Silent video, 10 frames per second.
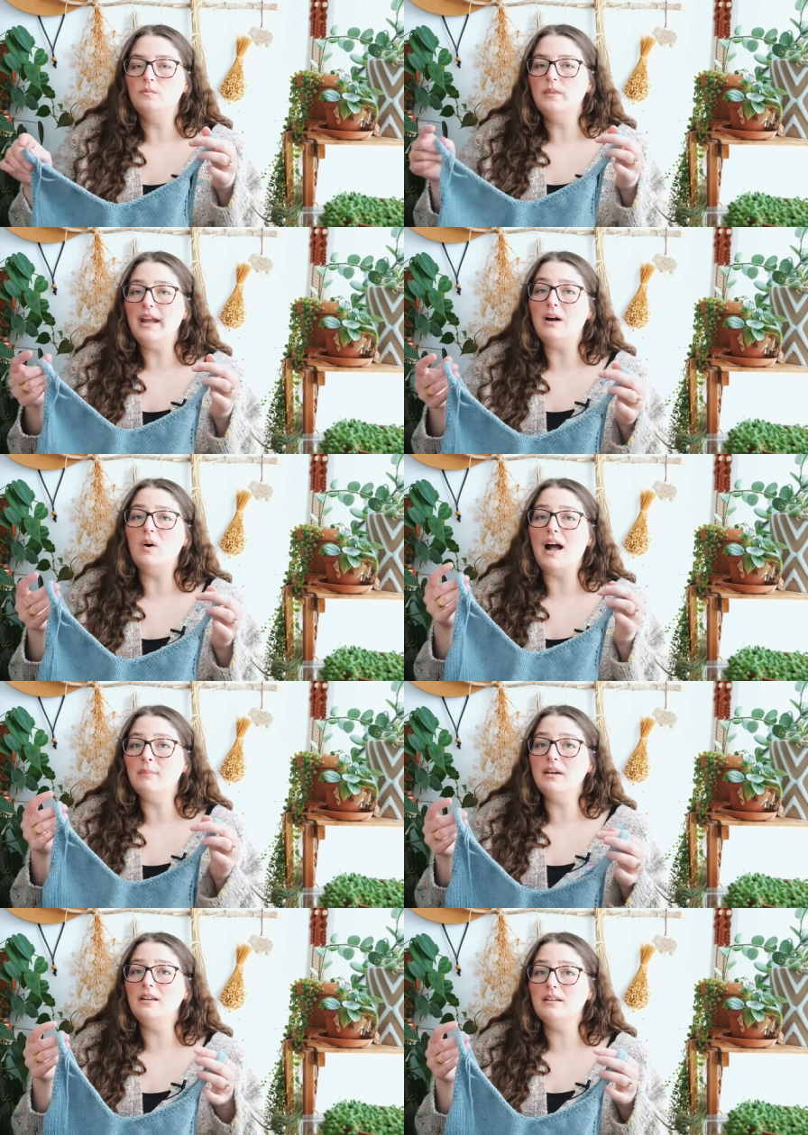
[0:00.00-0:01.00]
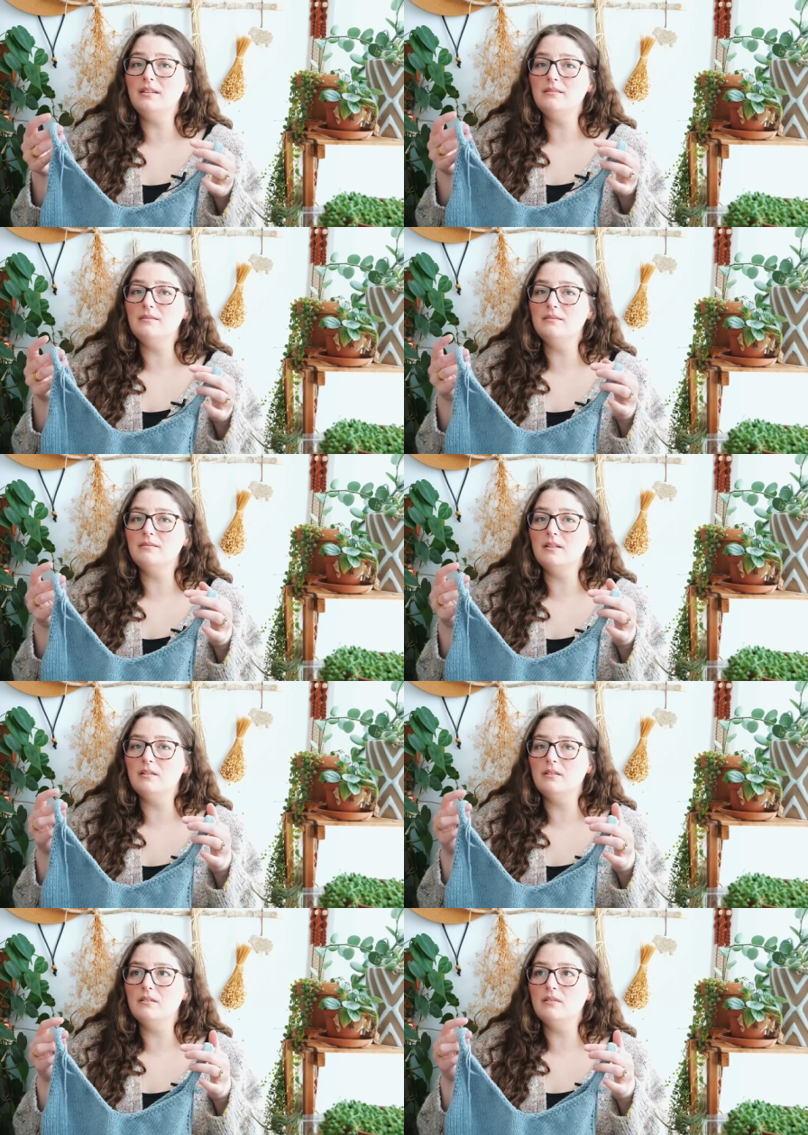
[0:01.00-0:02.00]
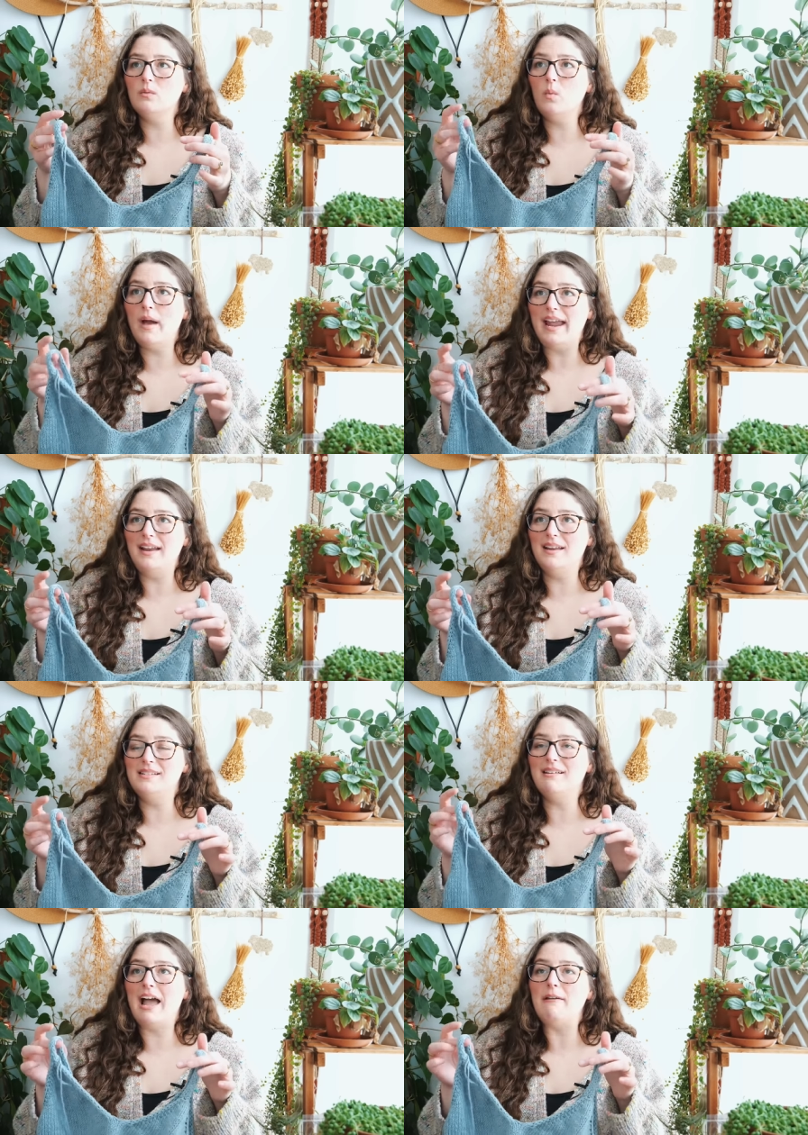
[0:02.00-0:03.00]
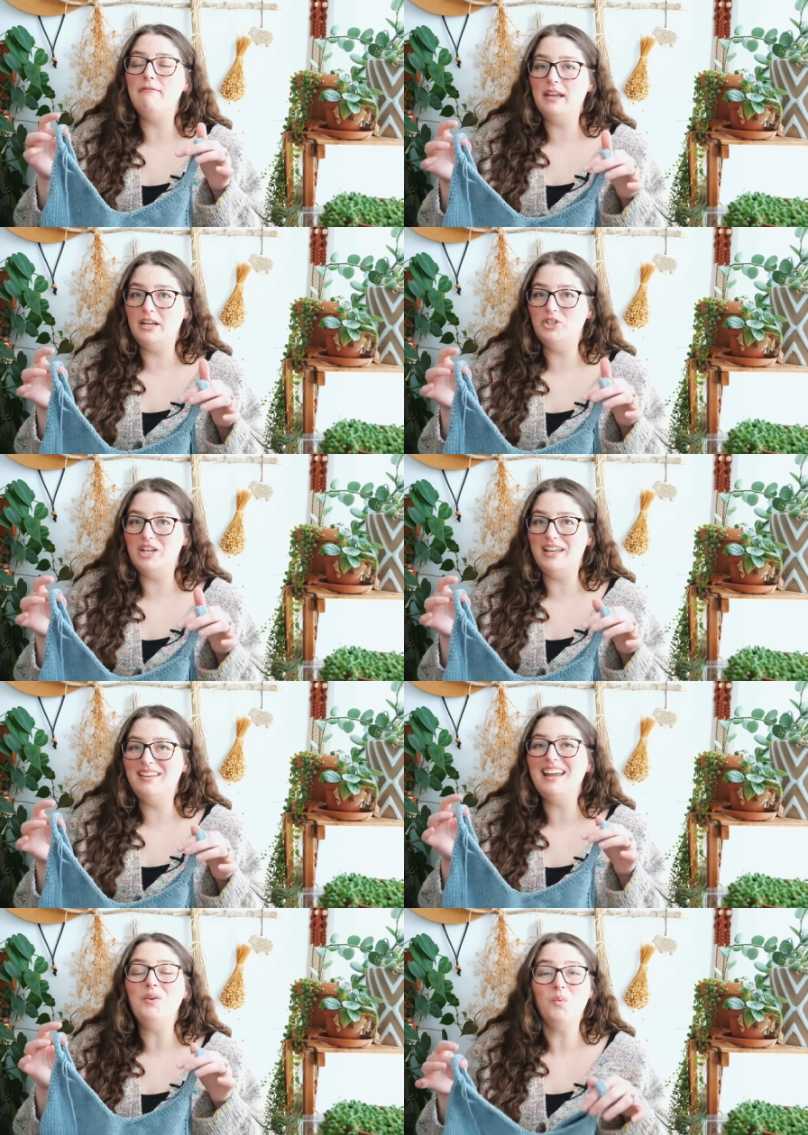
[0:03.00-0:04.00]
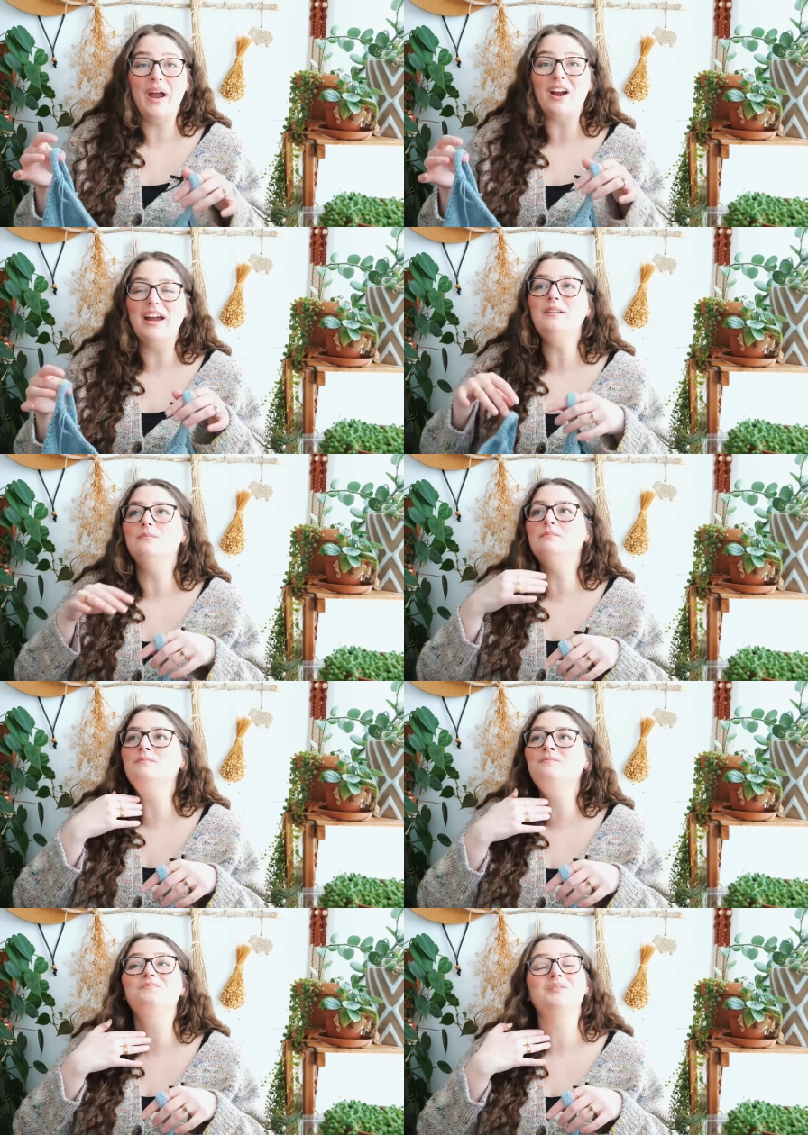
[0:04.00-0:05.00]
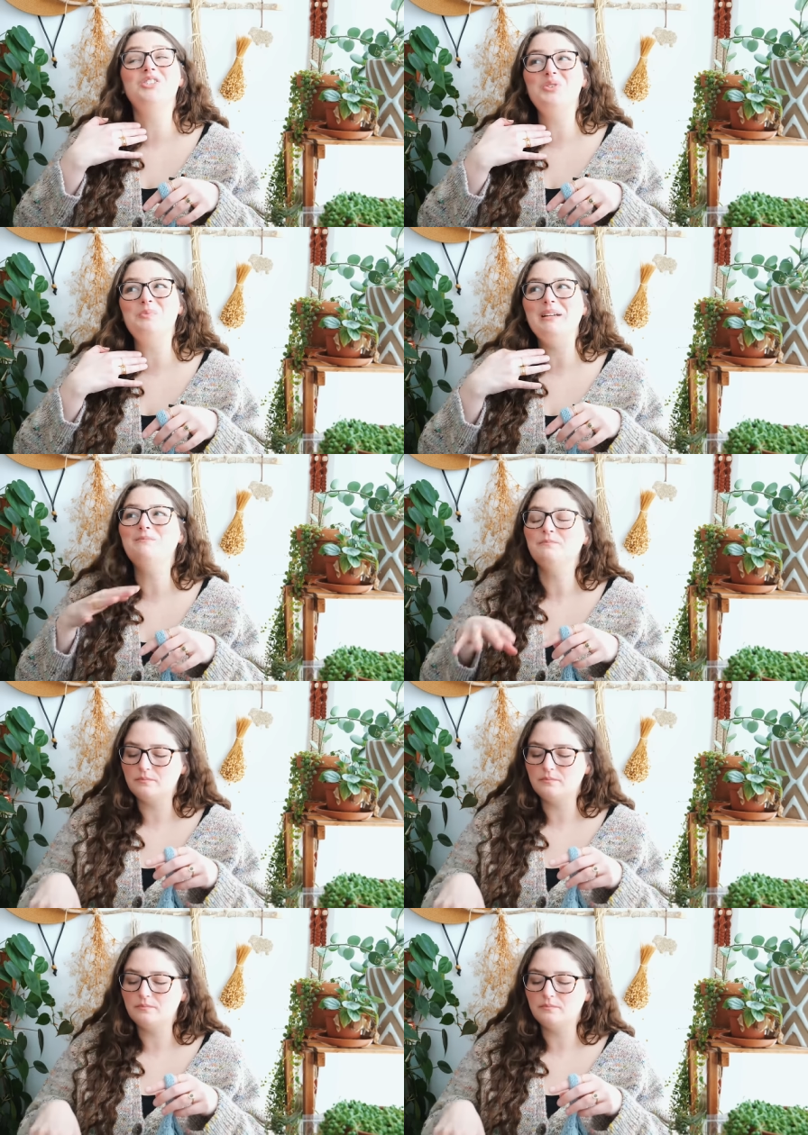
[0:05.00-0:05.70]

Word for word: Now, I'm going to wait until I finish it and wear it, excuse me,